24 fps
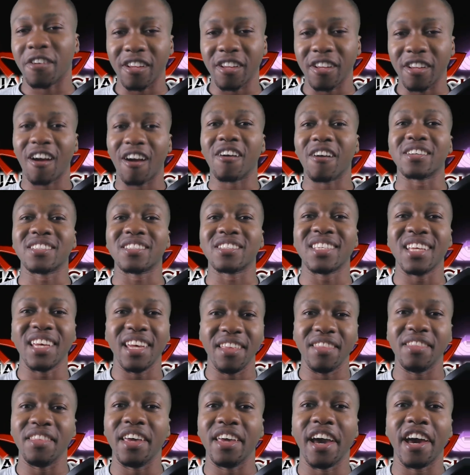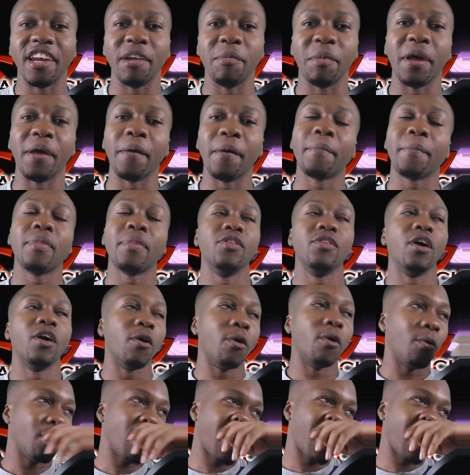arcs in the anime. Now,